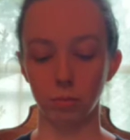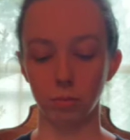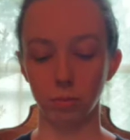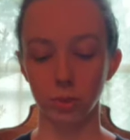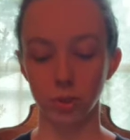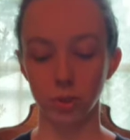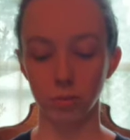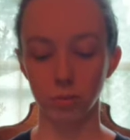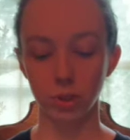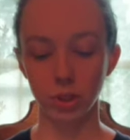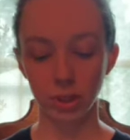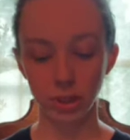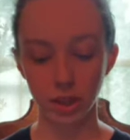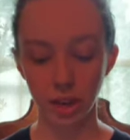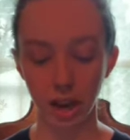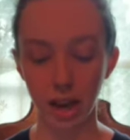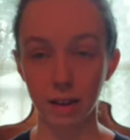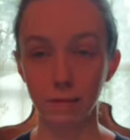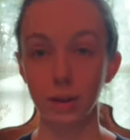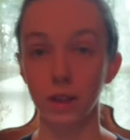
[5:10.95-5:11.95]
was really
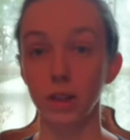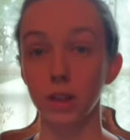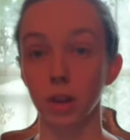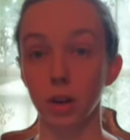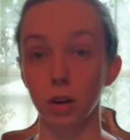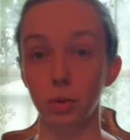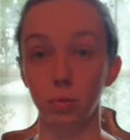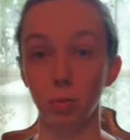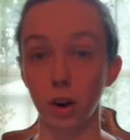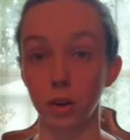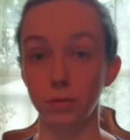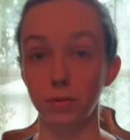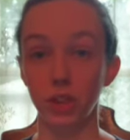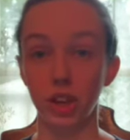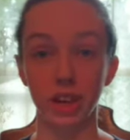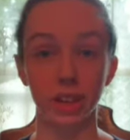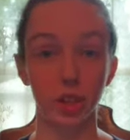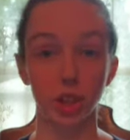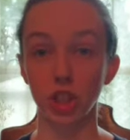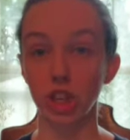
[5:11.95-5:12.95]
having a rough
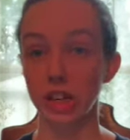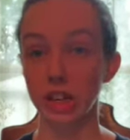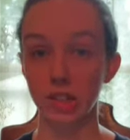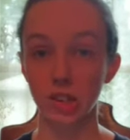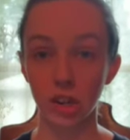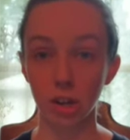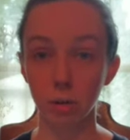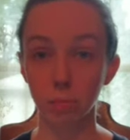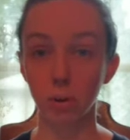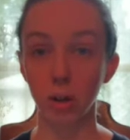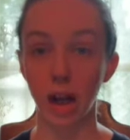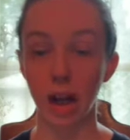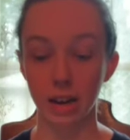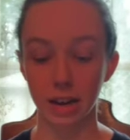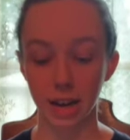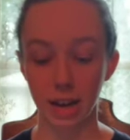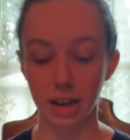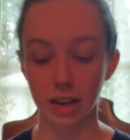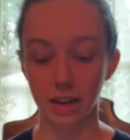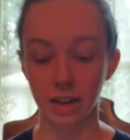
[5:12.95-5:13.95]
day, and she had a terrible
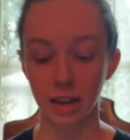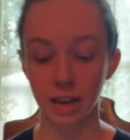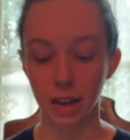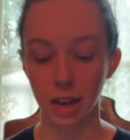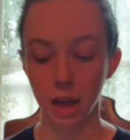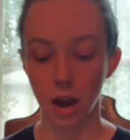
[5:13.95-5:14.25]
headache.